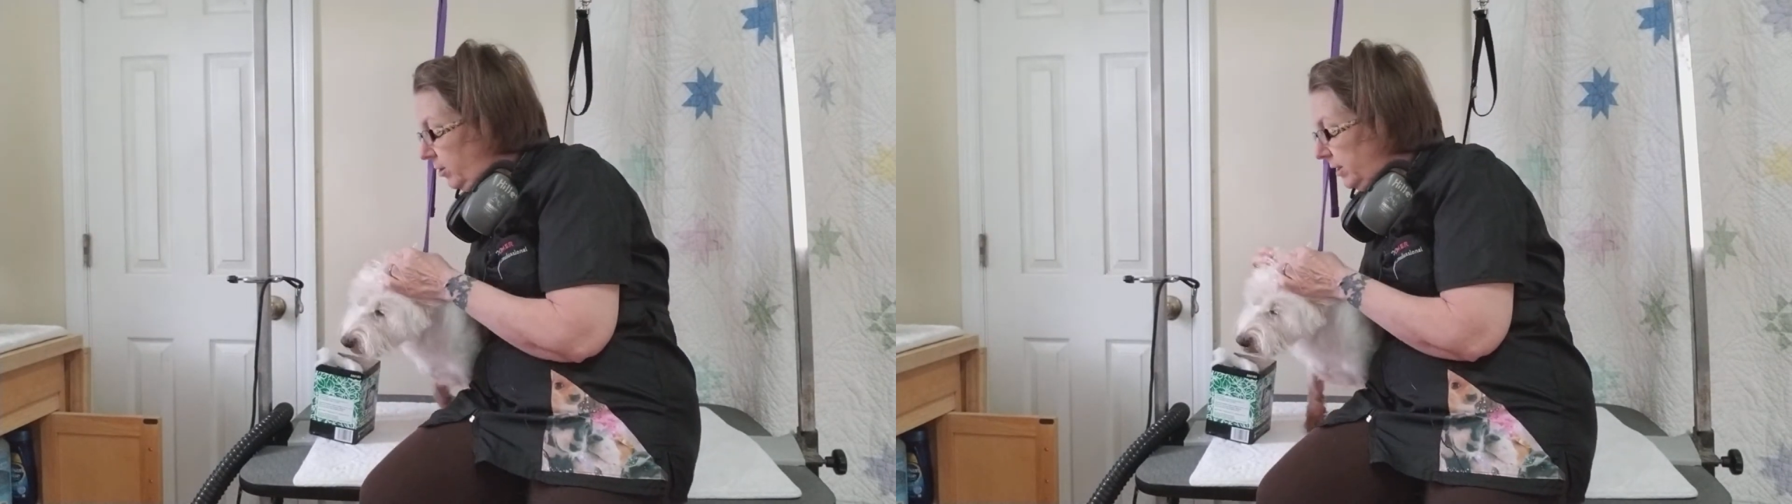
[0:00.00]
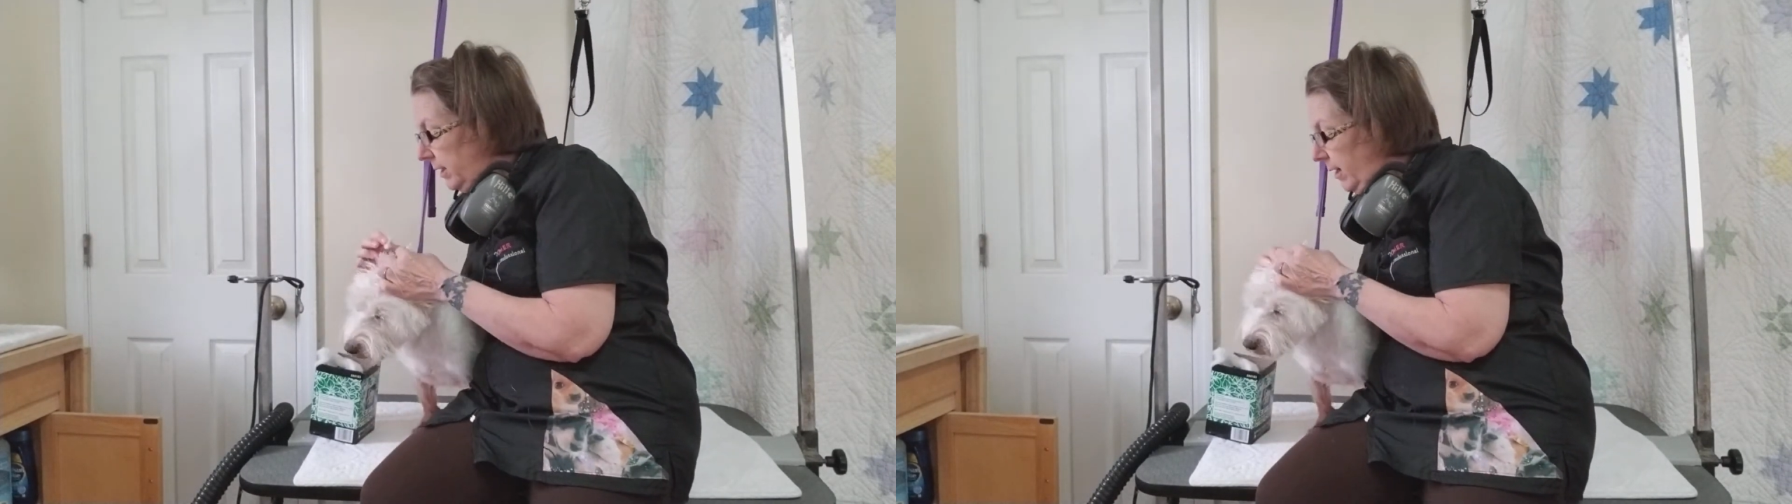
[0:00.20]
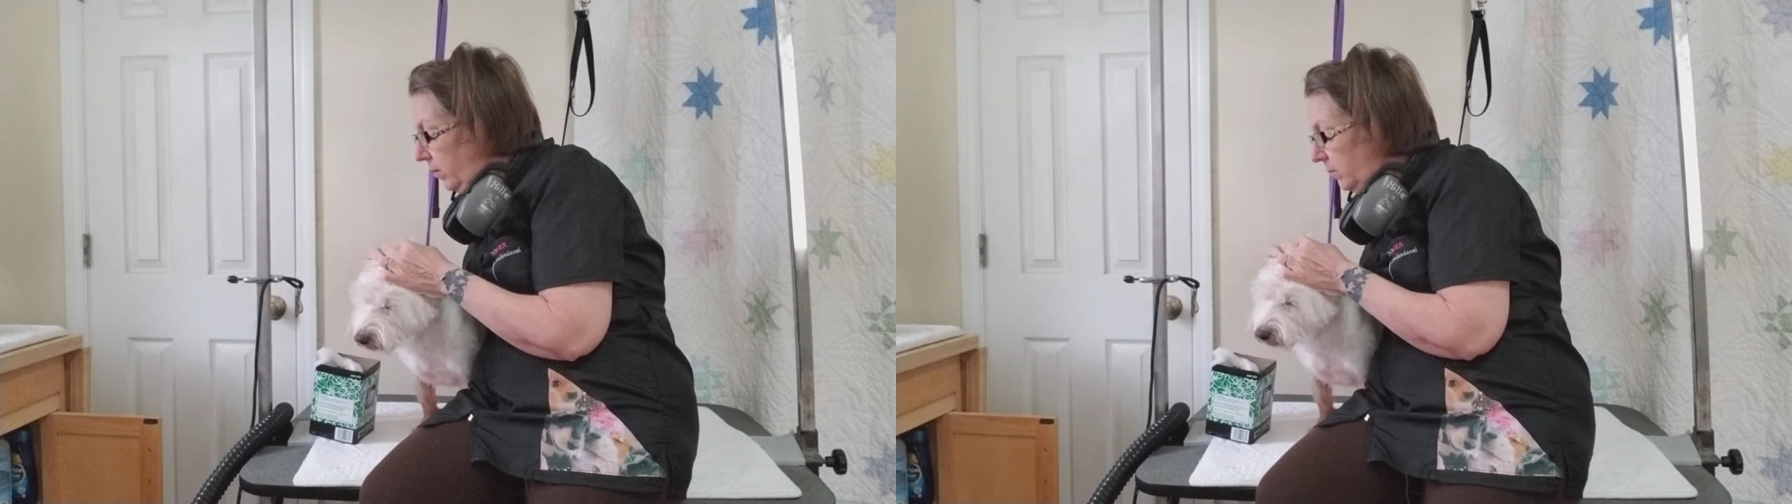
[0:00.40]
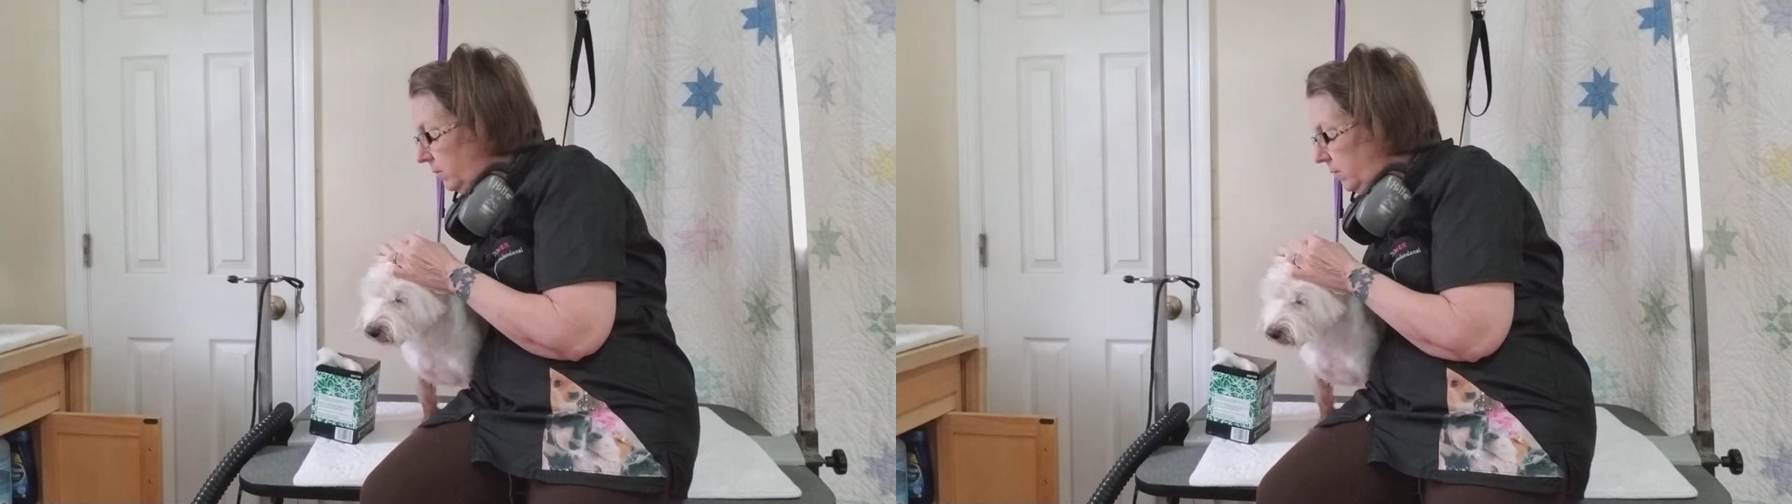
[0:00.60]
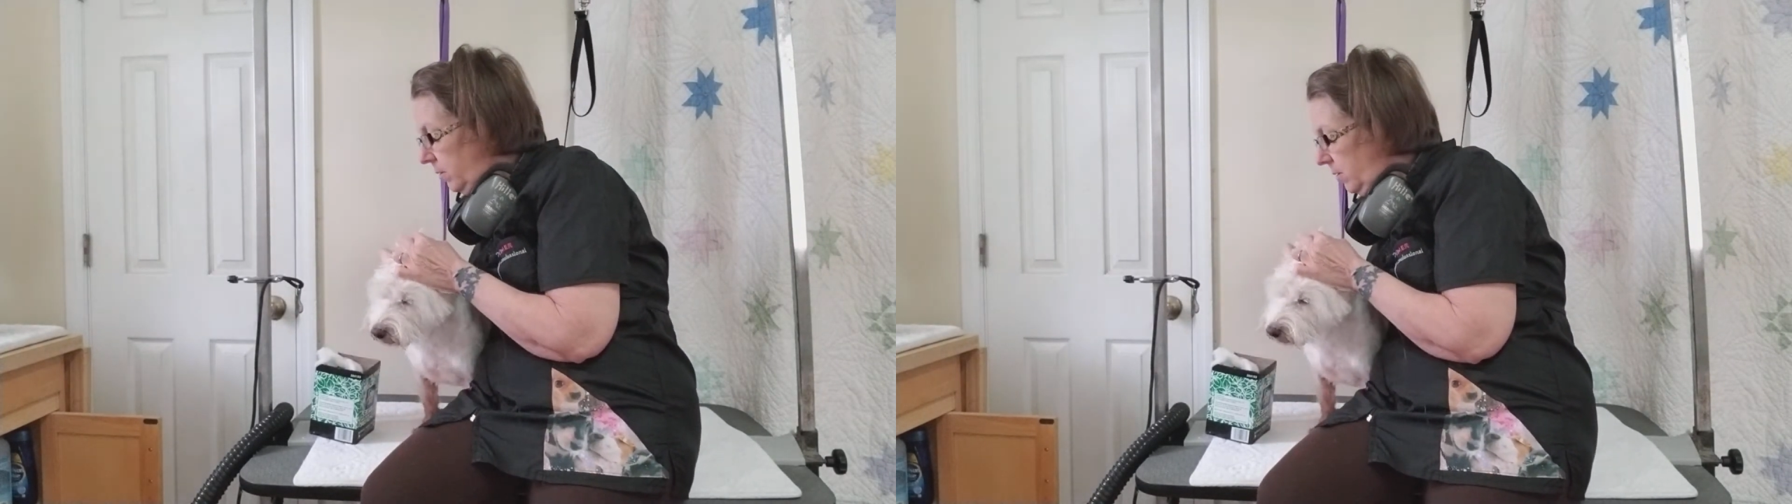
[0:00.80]
canal
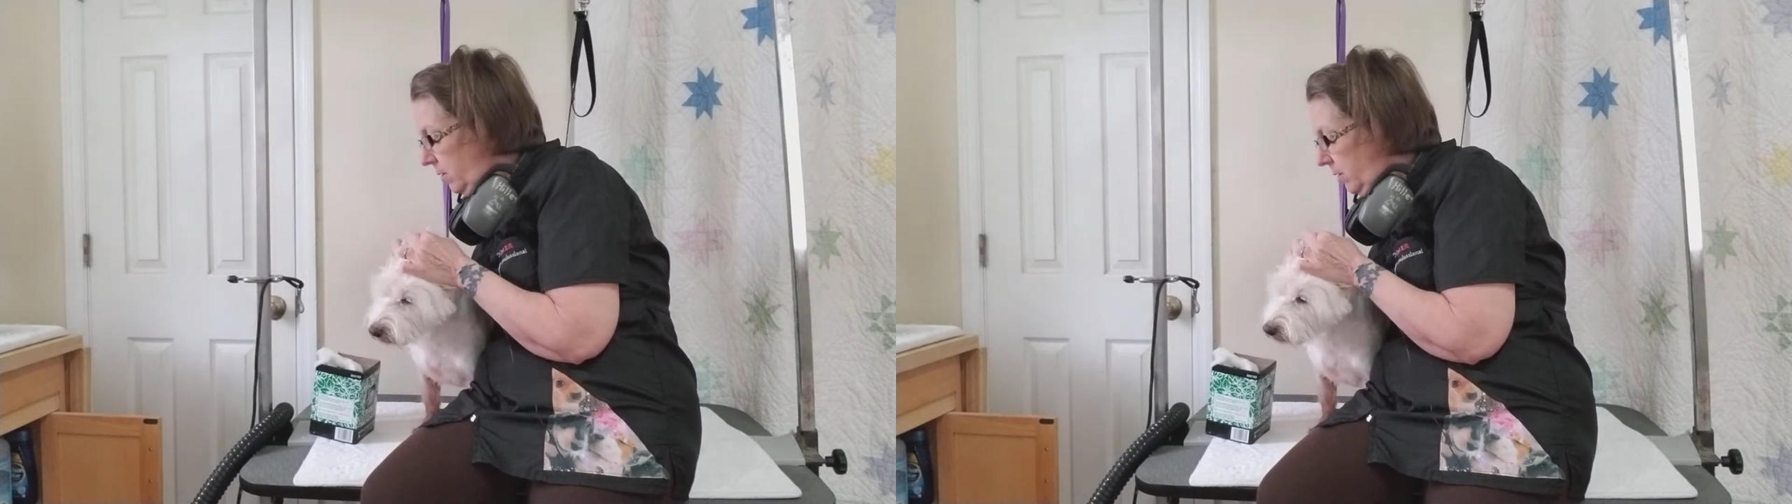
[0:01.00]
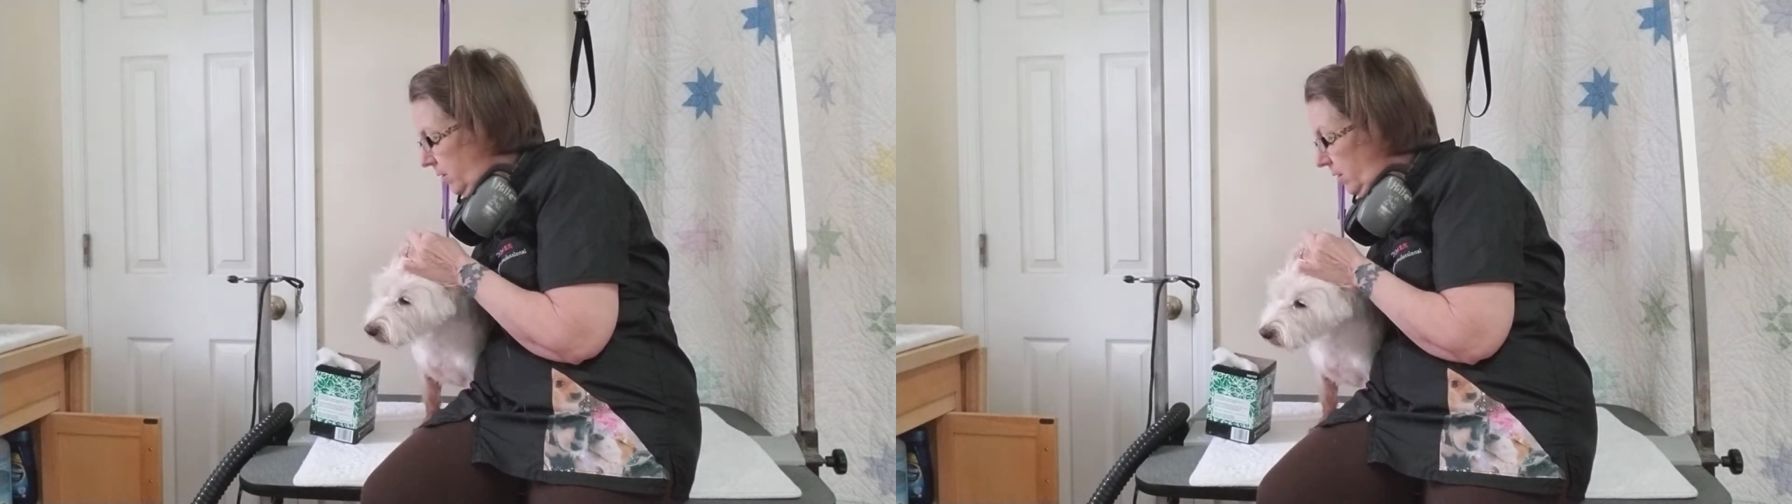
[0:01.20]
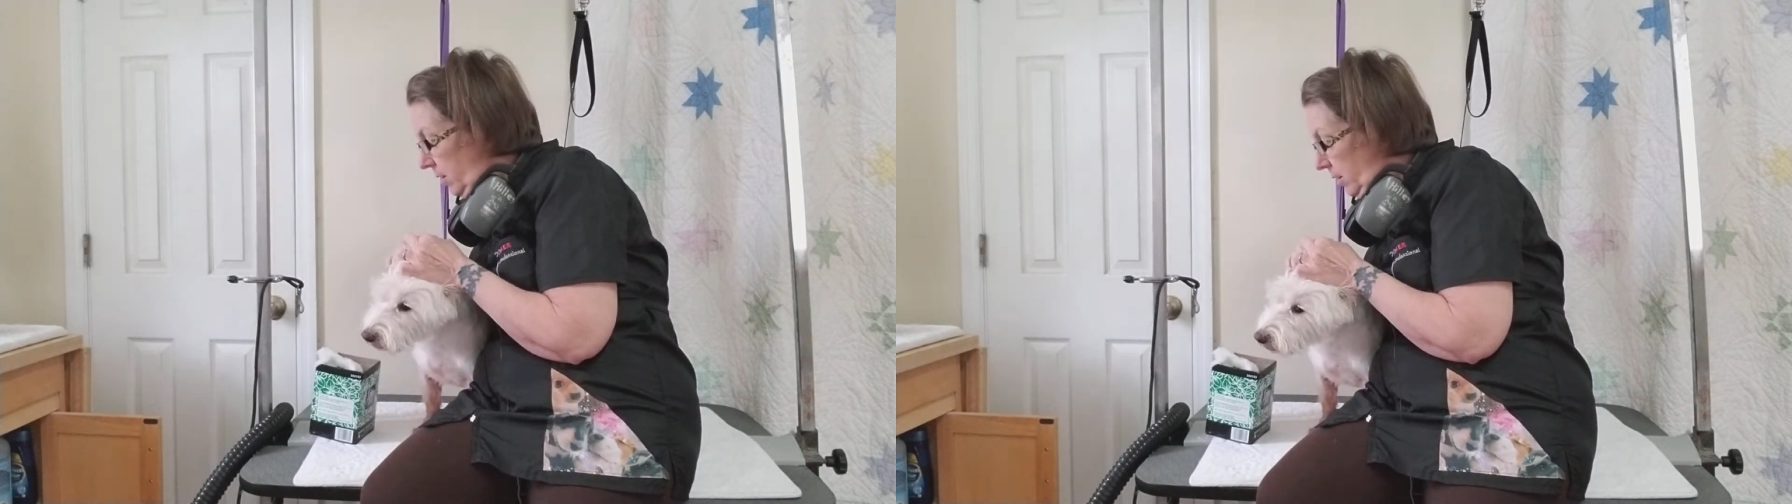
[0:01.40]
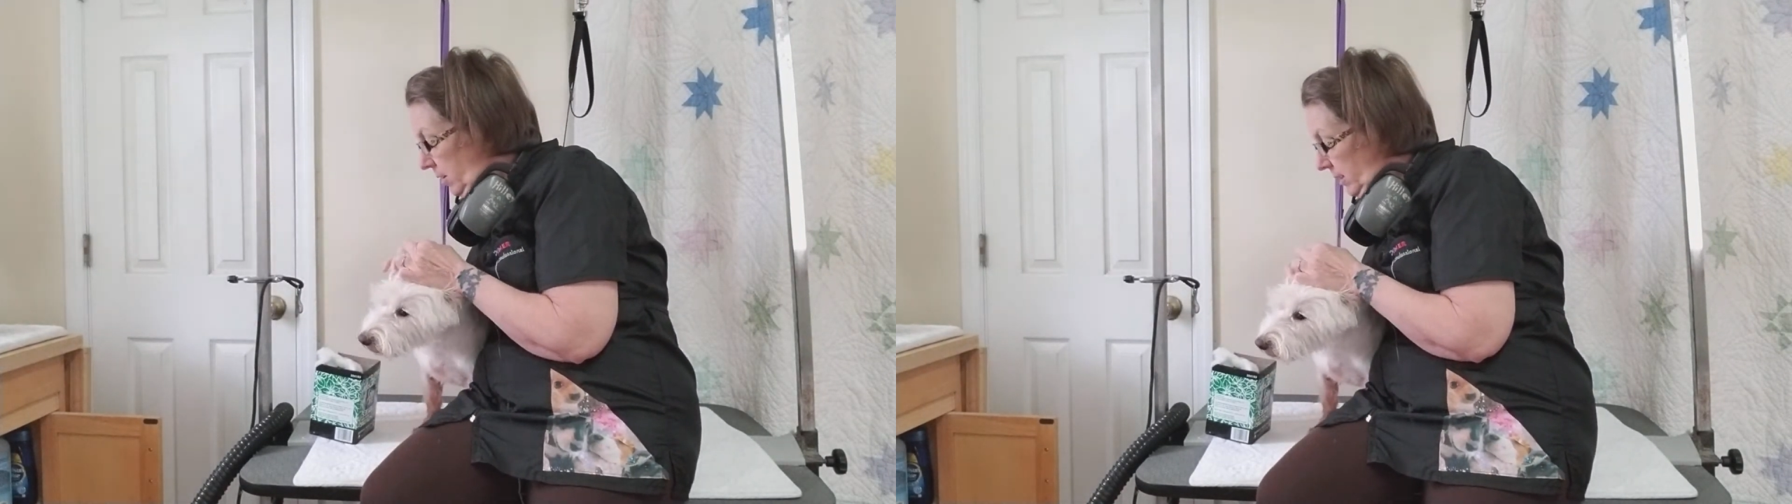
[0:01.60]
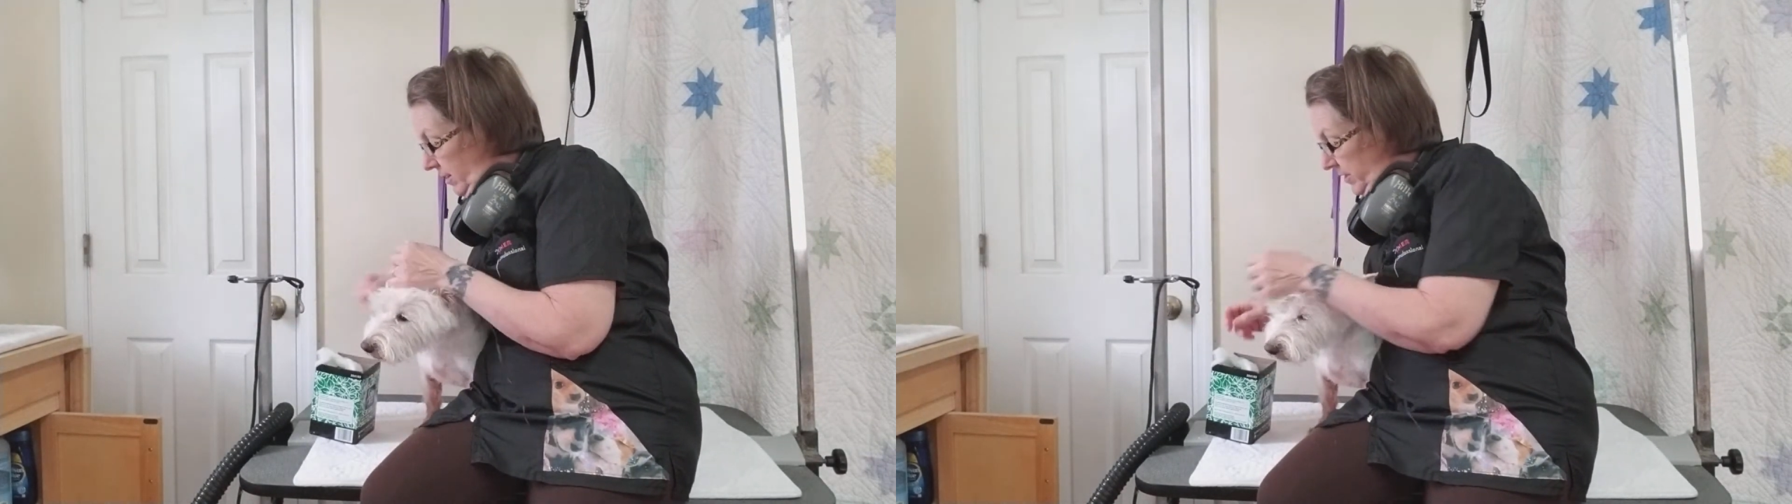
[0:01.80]

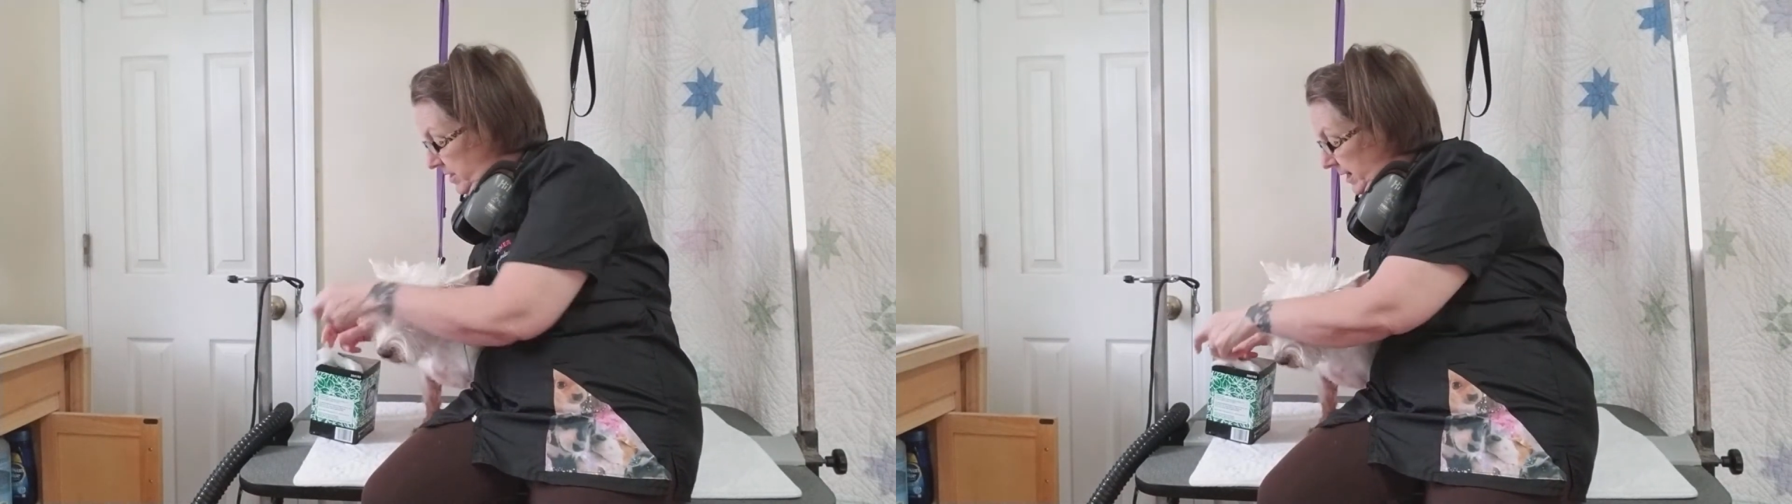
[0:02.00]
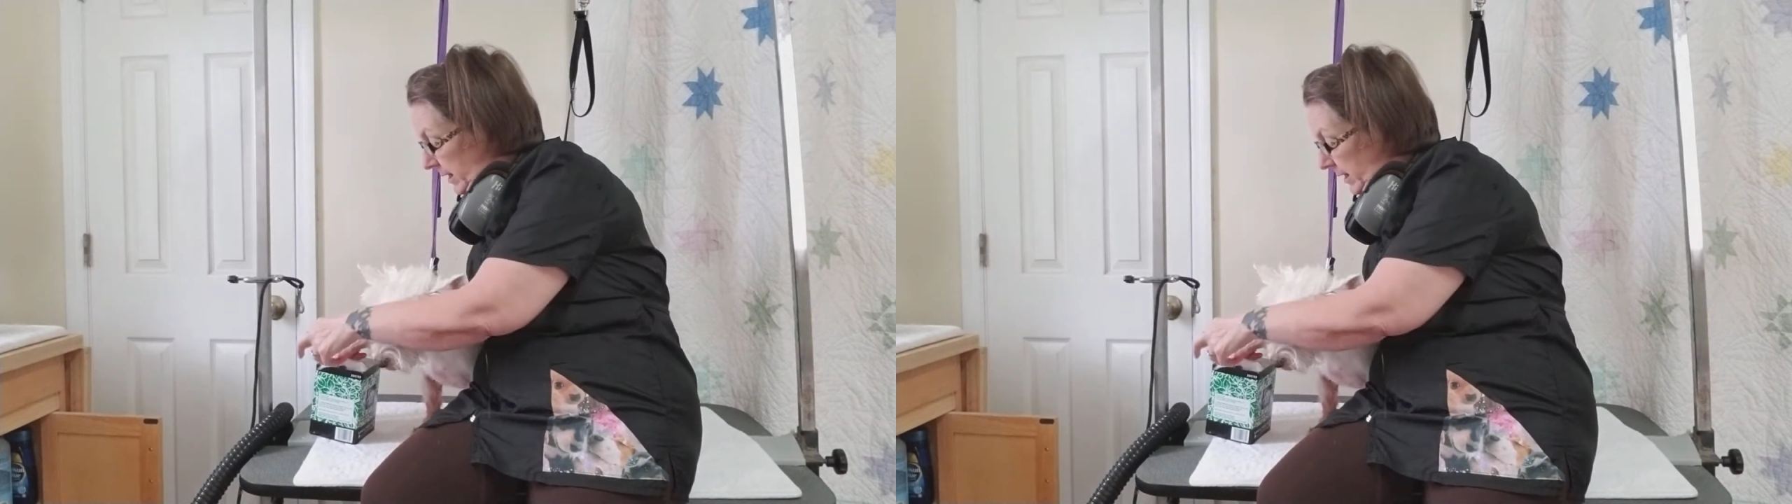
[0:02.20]
and then take